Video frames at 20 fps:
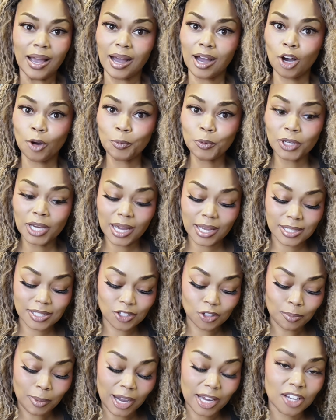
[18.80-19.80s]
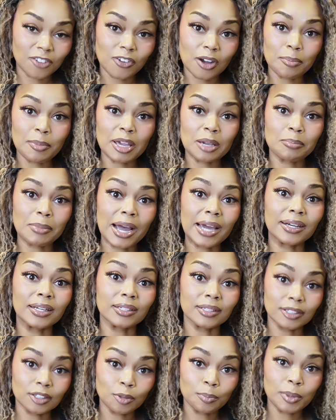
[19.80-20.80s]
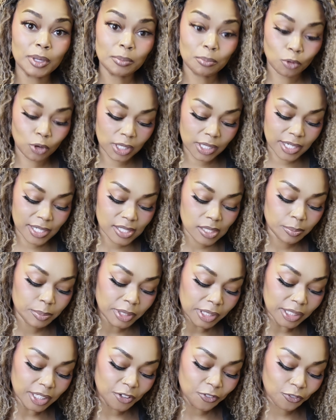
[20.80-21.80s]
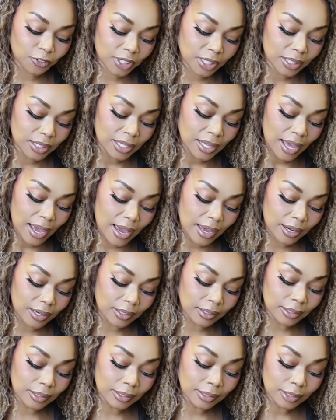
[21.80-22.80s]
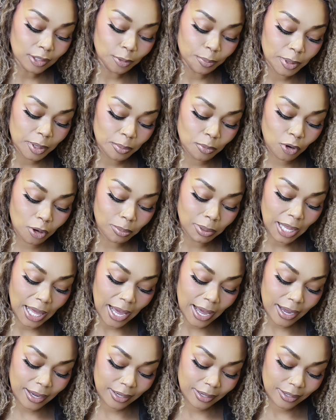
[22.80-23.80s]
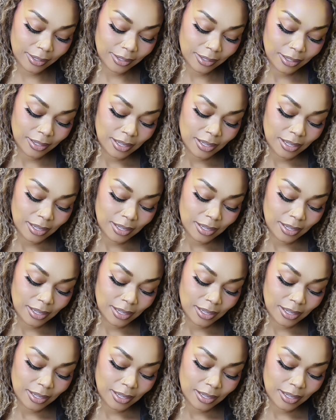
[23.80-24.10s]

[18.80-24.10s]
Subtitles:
hope you guys don't mind if I make mine a little bit more disability friendly and a little bit more black.